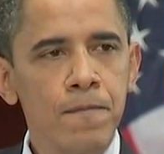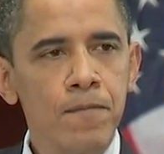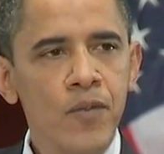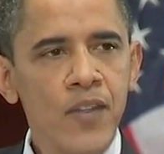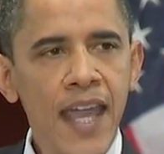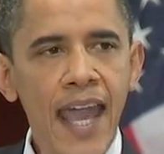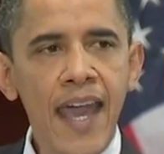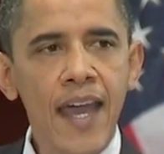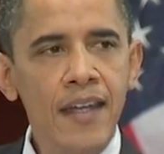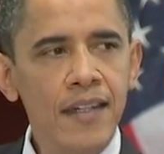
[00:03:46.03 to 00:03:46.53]

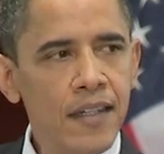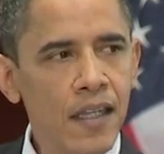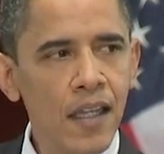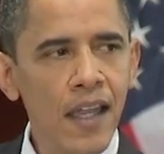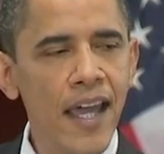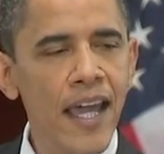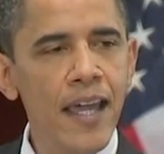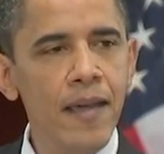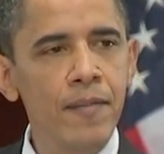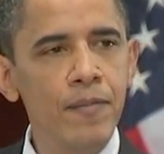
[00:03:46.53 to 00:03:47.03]
can't
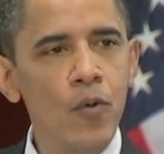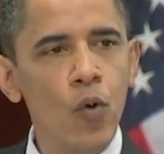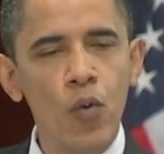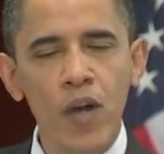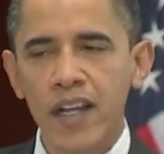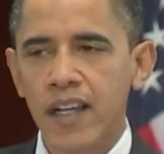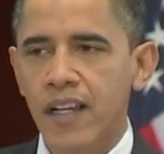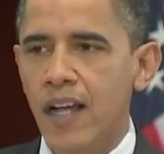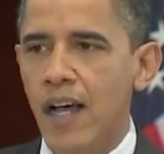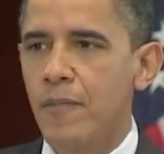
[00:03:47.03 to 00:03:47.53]
claim
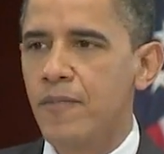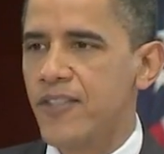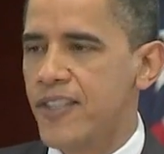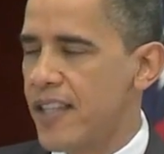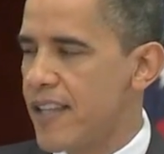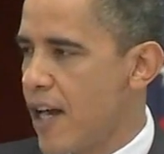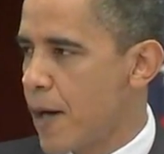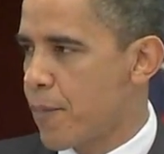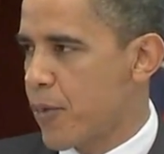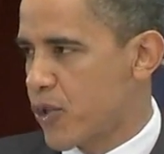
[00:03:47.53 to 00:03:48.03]
when it comes to
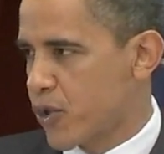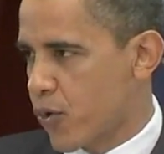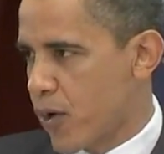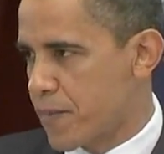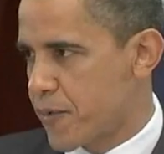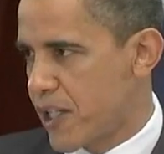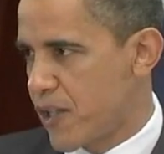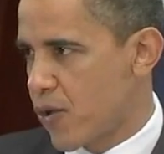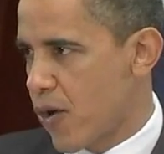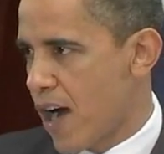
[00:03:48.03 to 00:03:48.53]
their
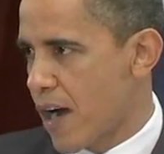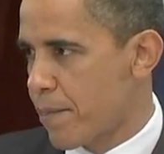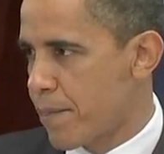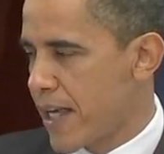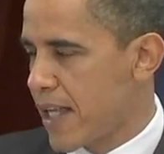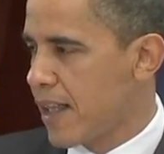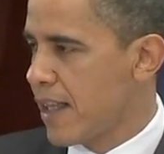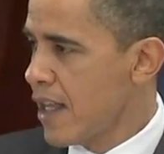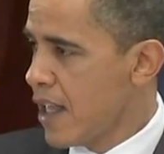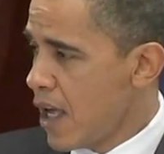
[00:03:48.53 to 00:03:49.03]
prescription drug
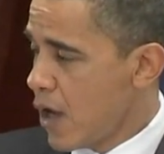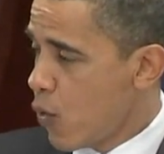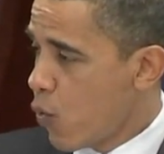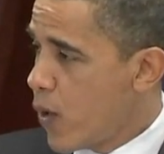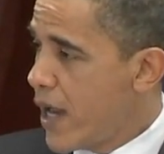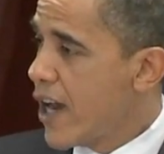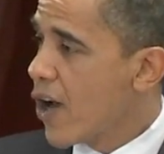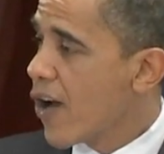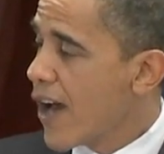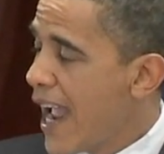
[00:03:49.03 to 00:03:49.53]
bill.
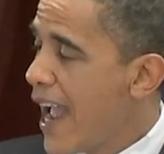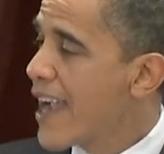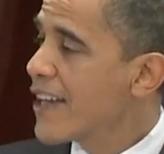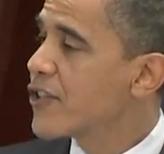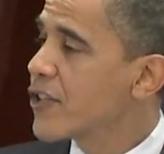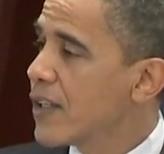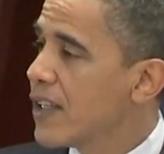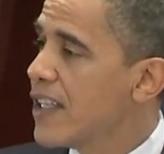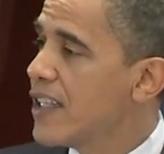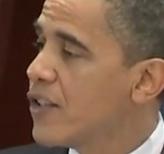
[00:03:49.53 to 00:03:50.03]
We are
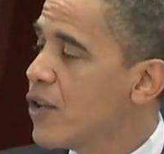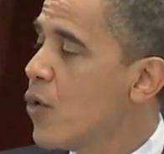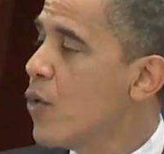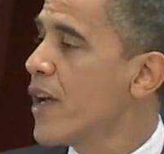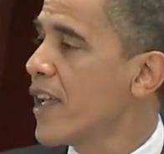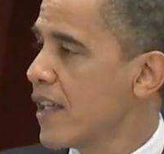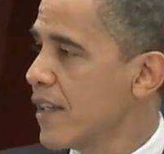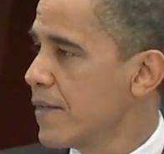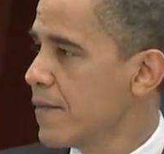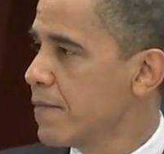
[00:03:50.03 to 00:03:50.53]
actually
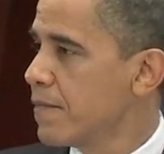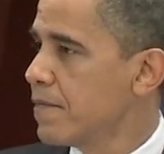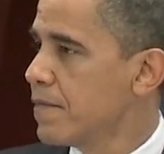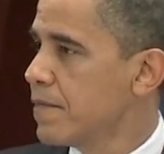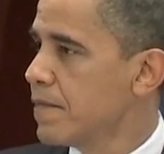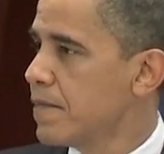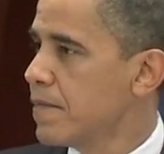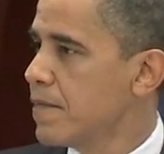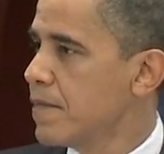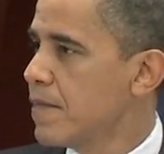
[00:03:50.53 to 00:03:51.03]
doing it.
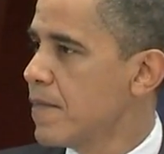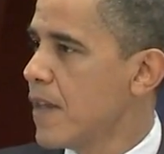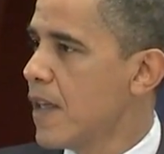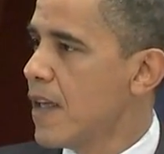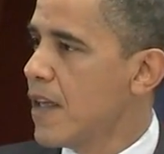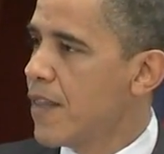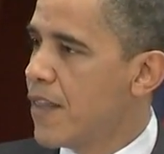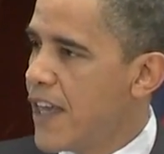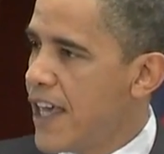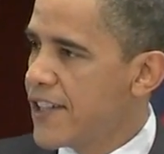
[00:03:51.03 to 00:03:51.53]

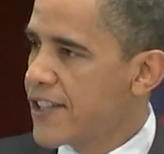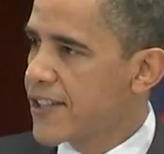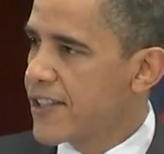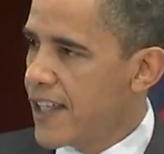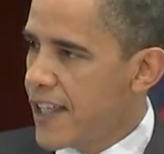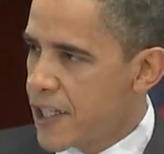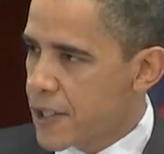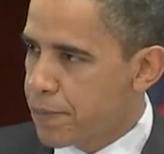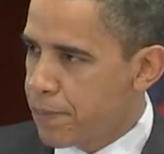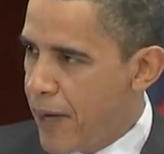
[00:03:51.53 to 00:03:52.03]
This
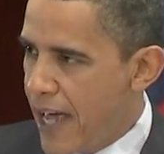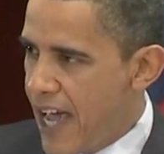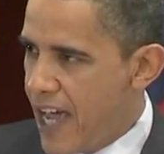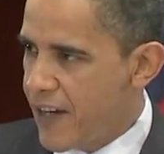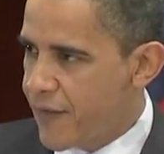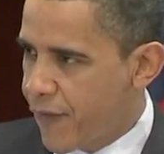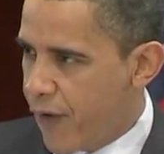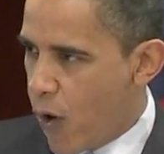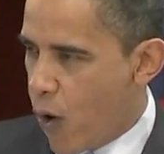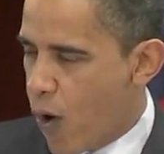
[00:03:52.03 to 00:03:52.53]
is paid
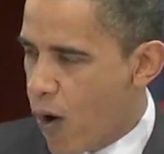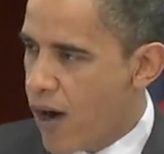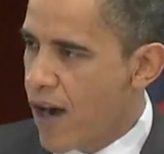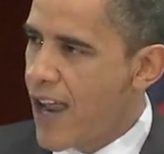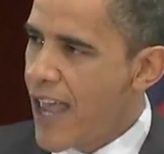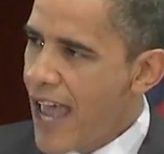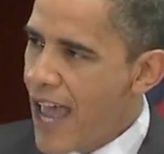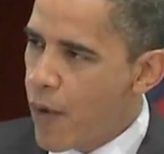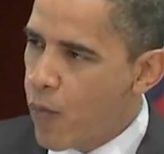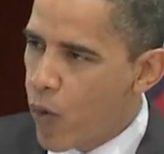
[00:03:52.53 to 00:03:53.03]
for
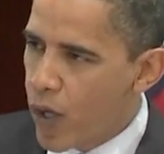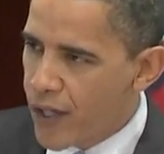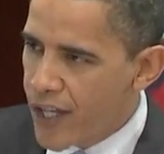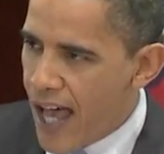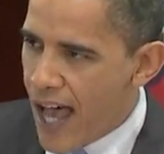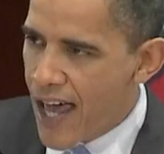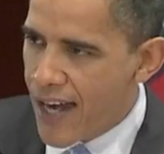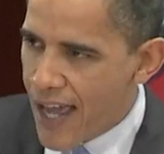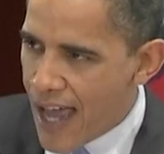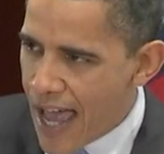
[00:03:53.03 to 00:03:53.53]
and will
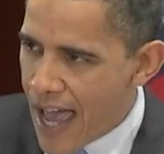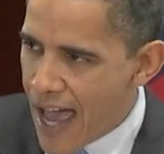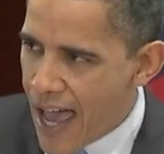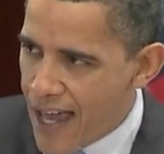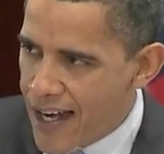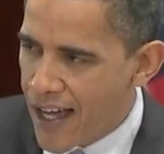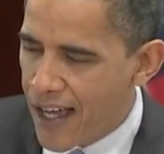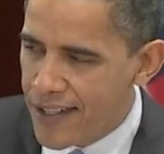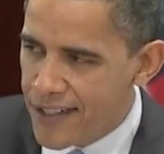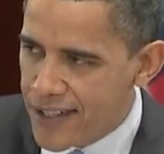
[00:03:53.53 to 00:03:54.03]
not
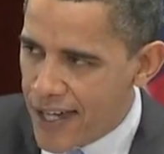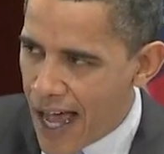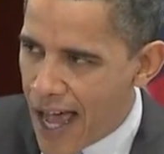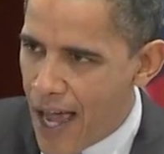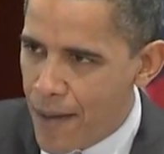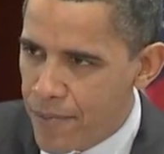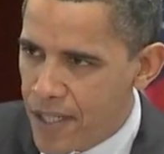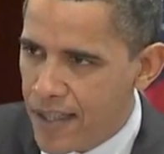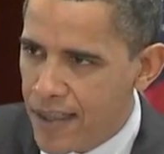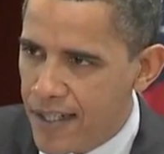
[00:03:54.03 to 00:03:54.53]
add a
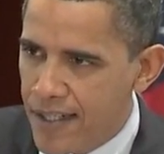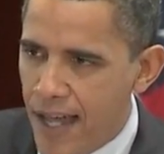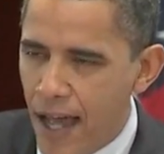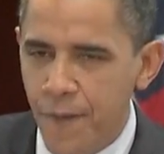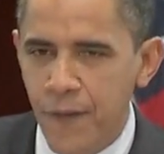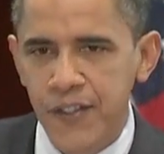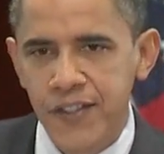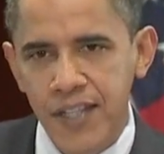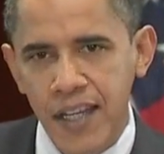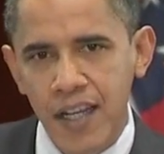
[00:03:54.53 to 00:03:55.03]
dime to the
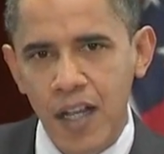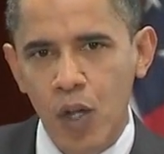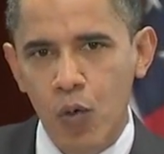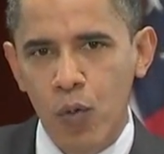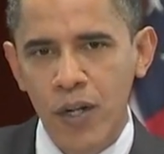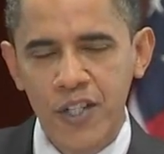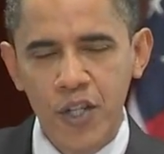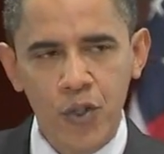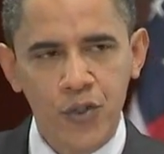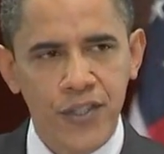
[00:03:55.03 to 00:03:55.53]
deficit. It'll
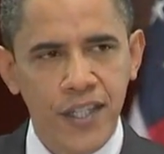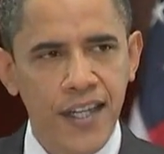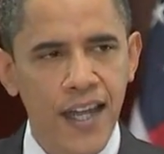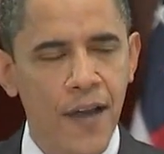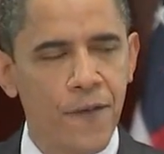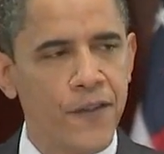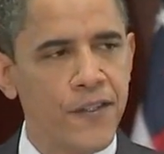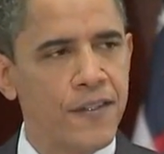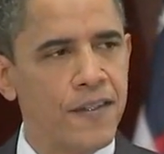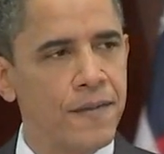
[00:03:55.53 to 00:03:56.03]
reduce the
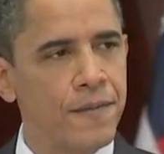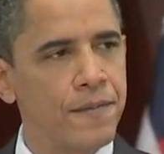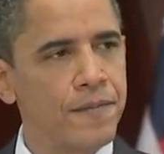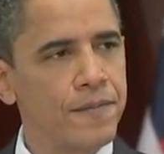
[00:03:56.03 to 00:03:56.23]
deficit.